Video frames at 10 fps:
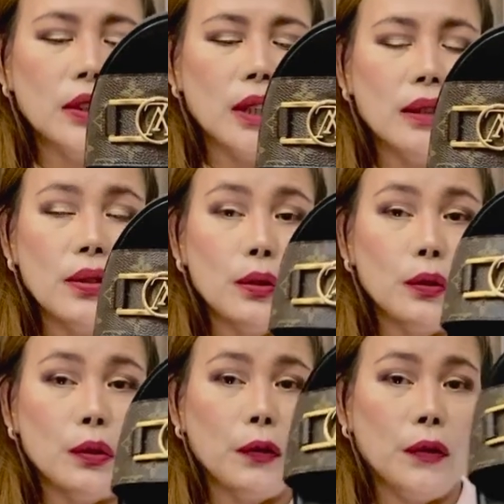chance
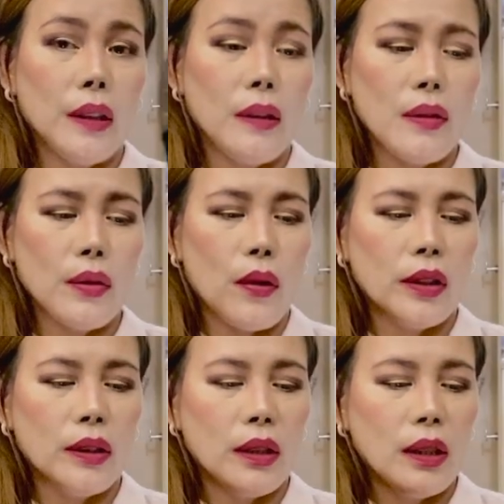to fit this
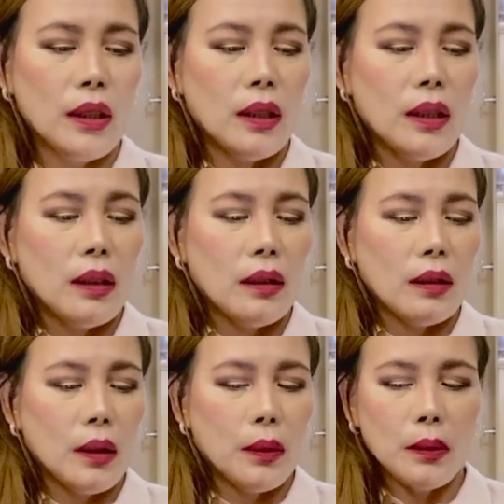on.
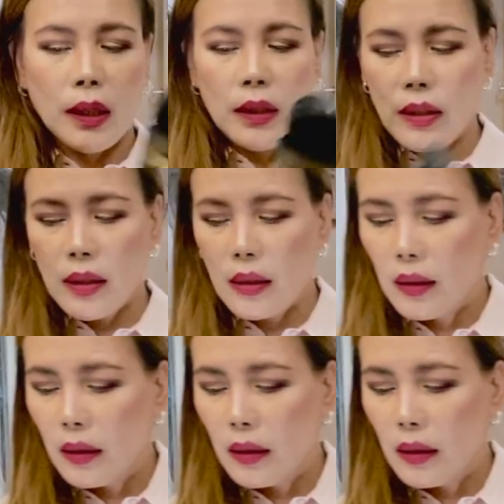Now let's